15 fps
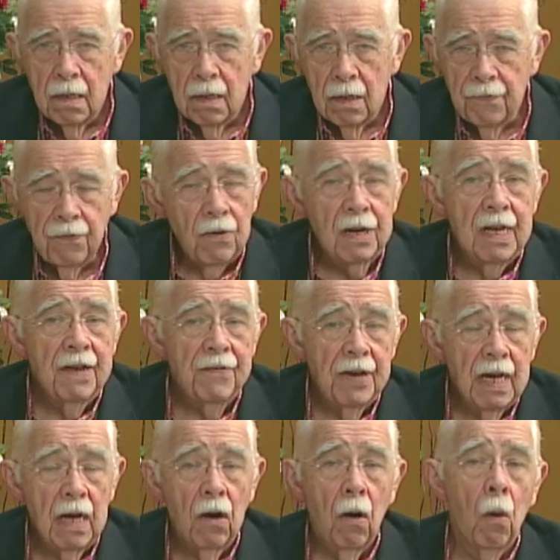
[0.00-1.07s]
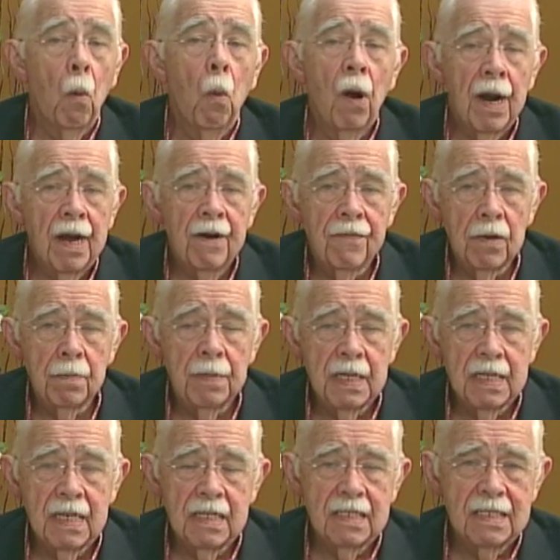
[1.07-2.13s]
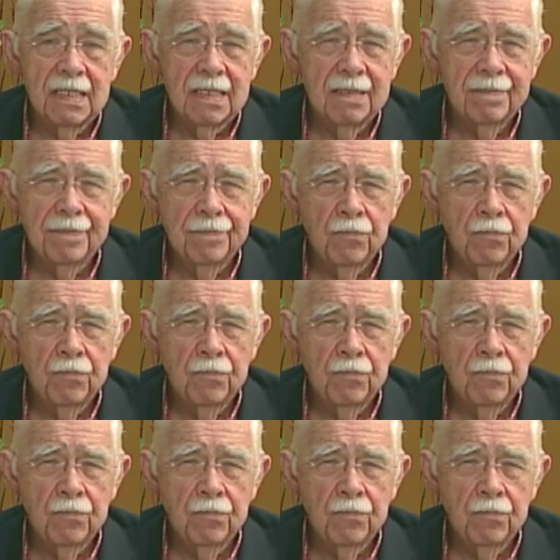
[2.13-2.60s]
for living or whatever, but it's